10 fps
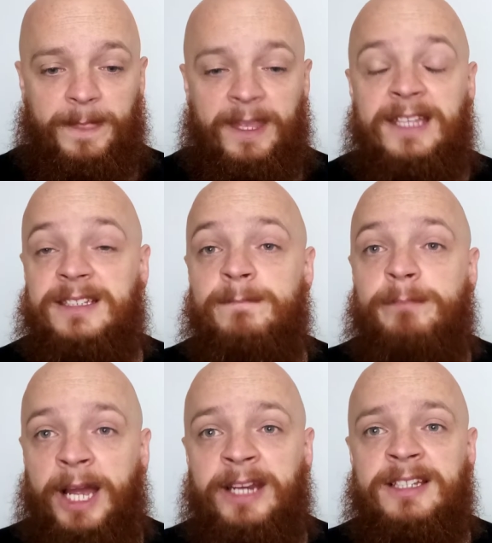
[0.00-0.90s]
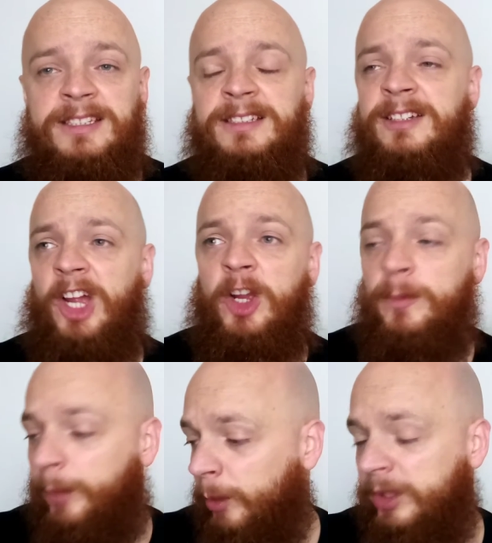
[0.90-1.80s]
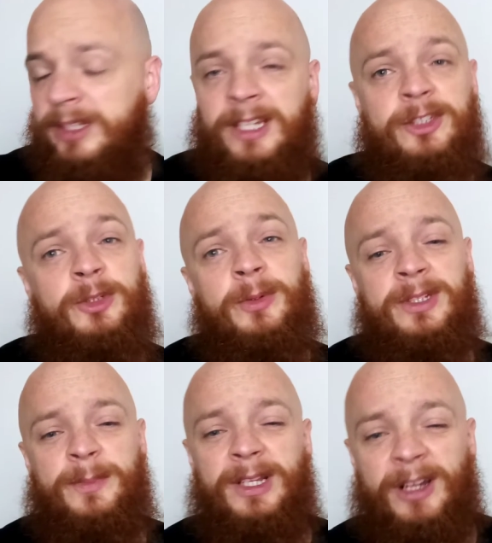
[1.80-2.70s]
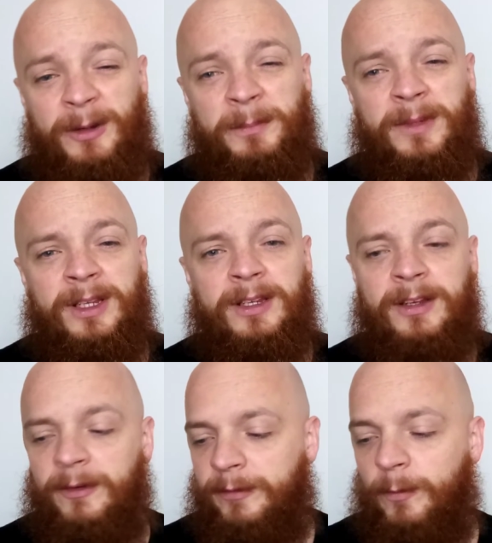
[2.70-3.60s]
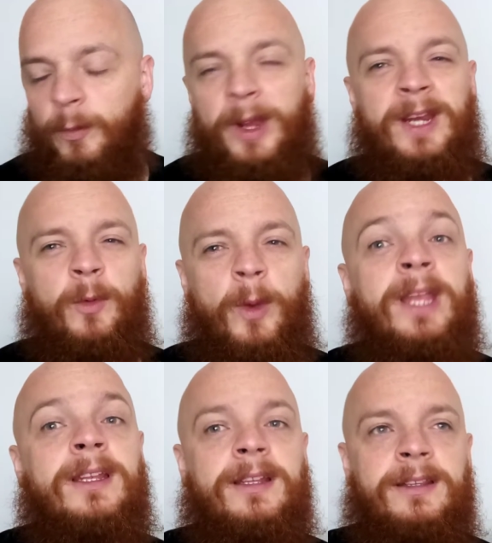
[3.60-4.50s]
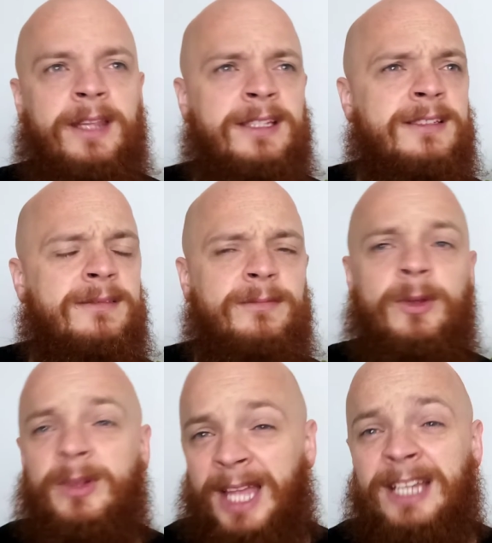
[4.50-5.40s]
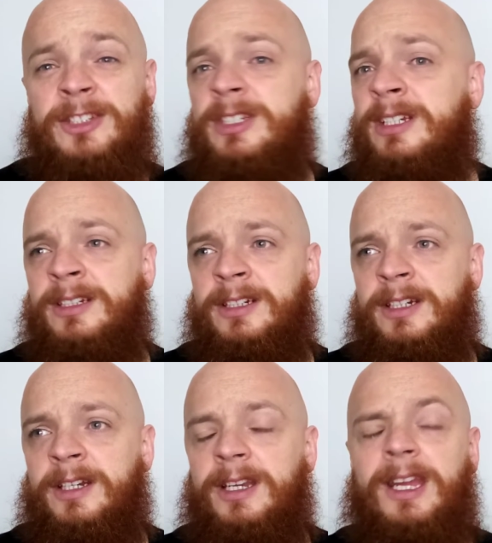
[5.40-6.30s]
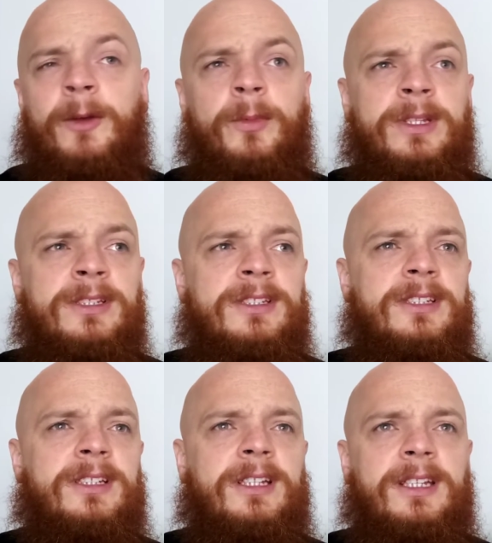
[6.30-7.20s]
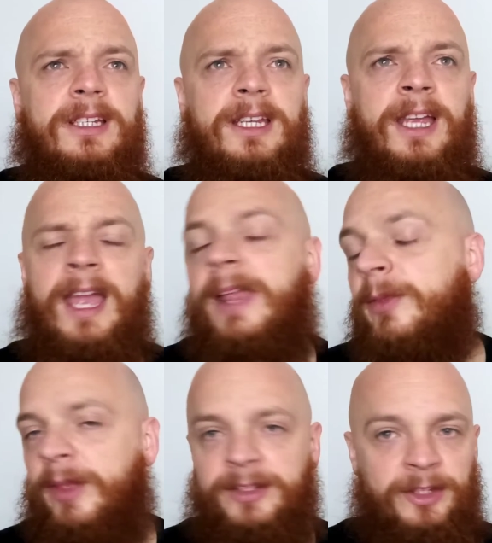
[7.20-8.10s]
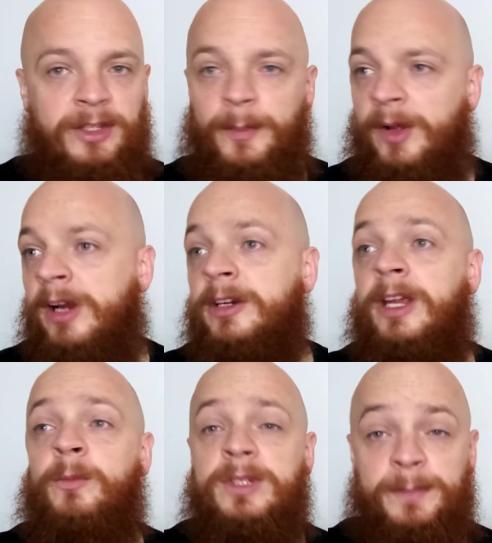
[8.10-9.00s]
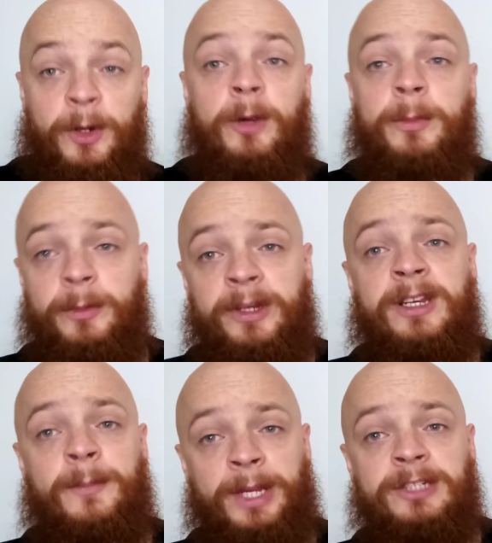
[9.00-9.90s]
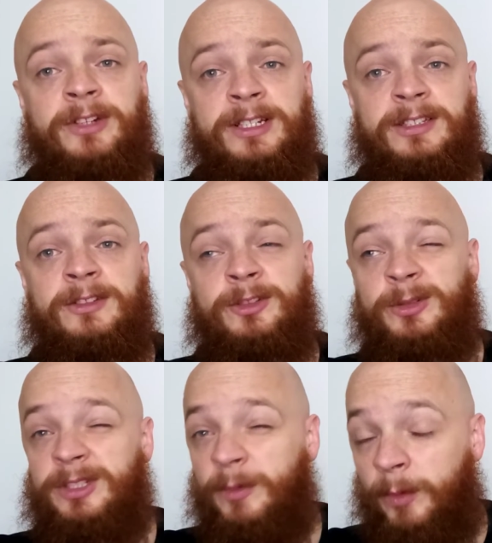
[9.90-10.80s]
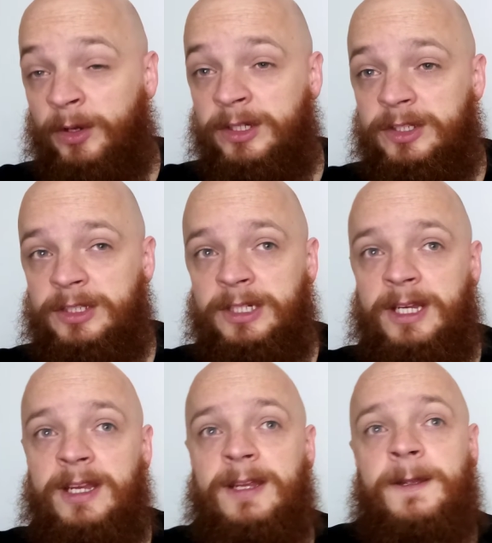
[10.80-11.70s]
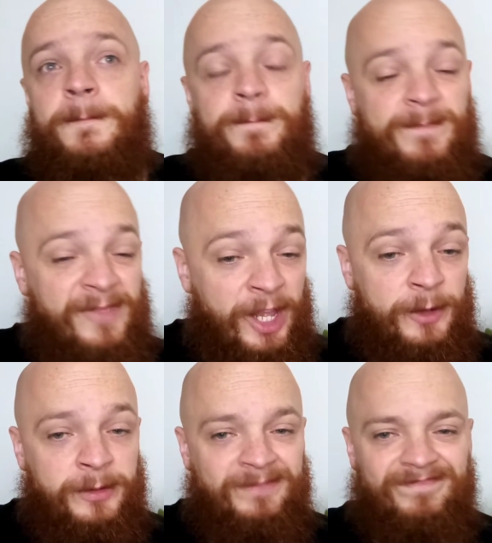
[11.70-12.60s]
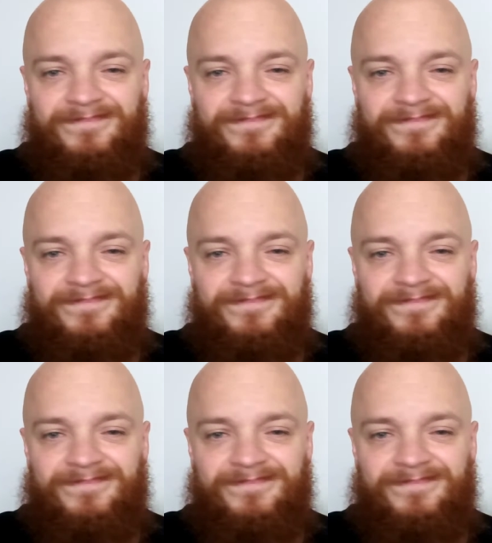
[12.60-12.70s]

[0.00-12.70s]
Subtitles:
embarrassing how boring this show has become from where it went. This last year, it was hitting things out the park and was probably one of the best wrestling shows to watch. Now,